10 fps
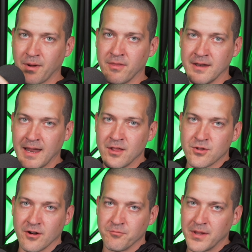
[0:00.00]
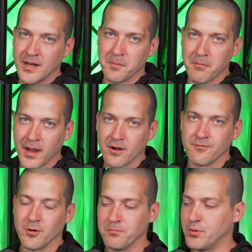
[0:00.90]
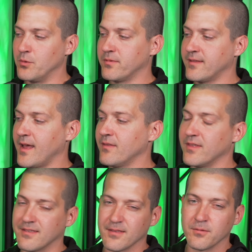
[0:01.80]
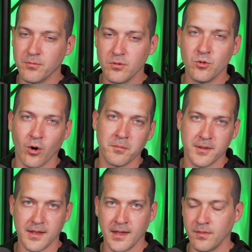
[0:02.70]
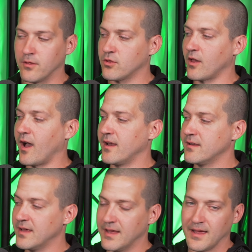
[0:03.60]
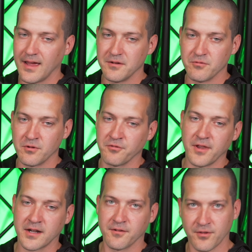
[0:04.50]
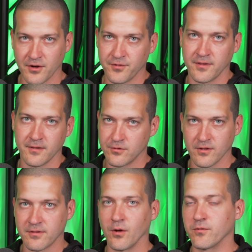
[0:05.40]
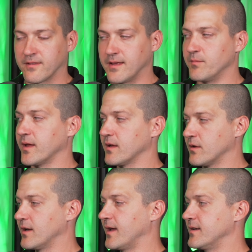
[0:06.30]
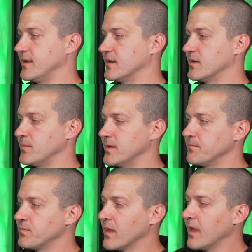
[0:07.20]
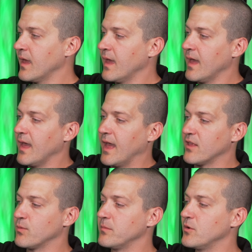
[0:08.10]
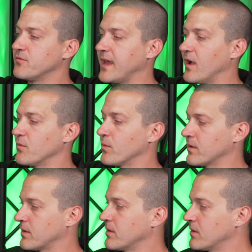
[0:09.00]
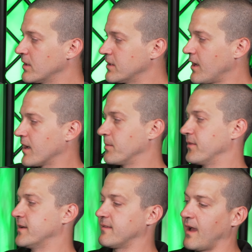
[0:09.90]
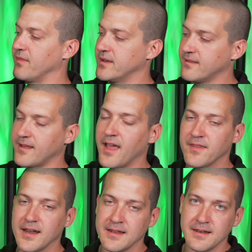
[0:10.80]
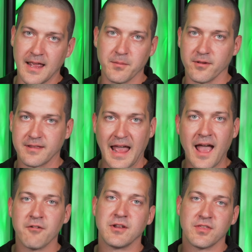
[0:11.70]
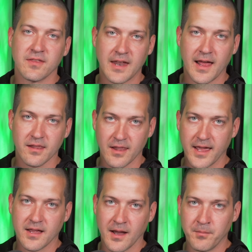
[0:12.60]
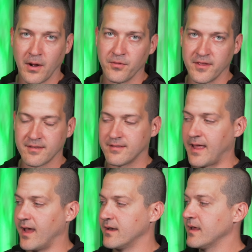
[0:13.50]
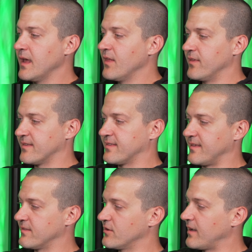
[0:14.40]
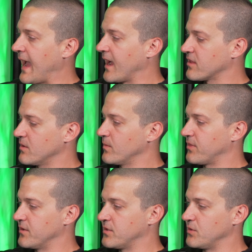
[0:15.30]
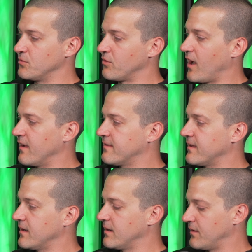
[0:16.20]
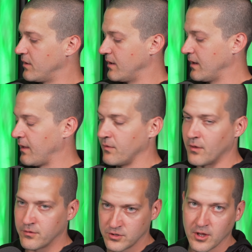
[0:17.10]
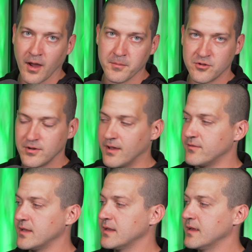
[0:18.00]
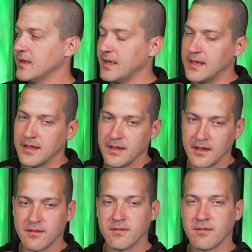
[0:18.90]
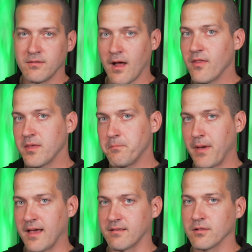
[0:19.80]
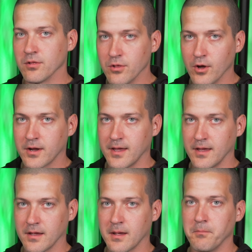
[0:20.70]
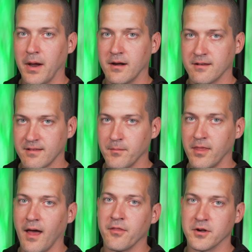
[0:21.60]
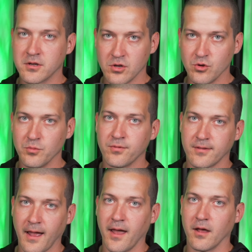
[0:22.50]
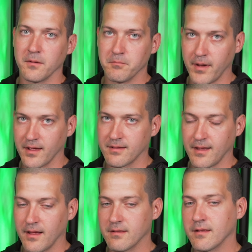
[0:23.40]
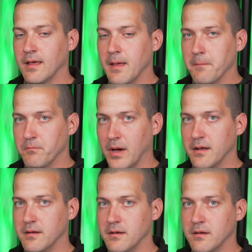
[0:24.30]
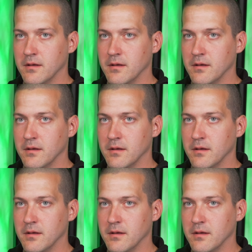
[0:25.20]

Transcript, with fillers: by the nature of being a microphone boom stand, this is normally in the shot and reflective surfaces just don't seem like a good idea to me. As we move down, we're going to talk about the design. The design that enables everything that I like about this stand, the scissor action with the two rods here and, and the geometry of it. It's not the best looking compared to some of the other tube style mic stands, but